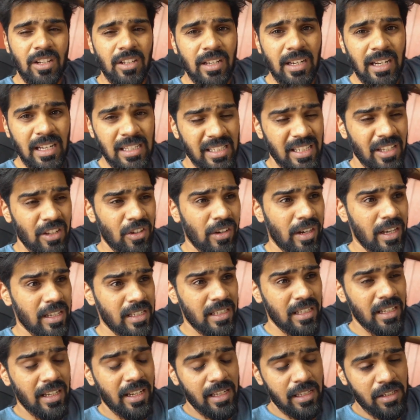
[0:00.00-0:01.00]
then I'll see you guys
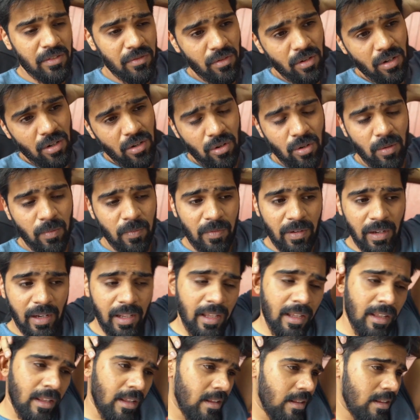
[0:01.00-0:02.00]
in the next vlog. Hopefully
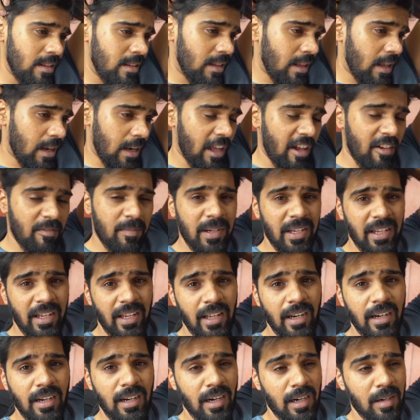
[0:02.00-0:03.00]
I'll have my
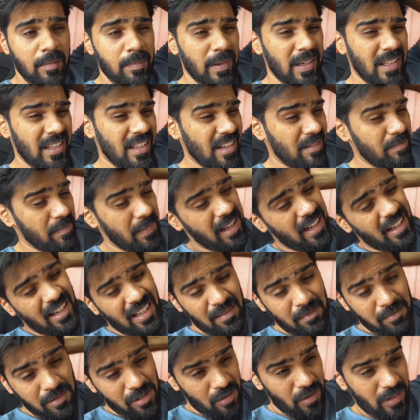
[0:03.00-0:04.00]
hair cut by then, man.
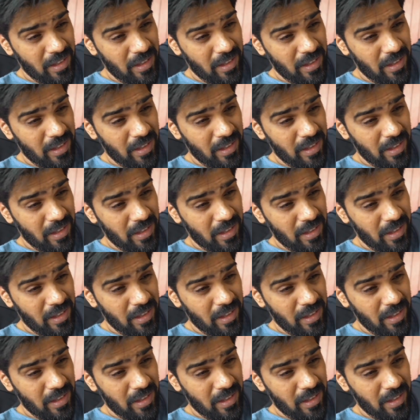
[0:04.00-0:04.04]
I'm so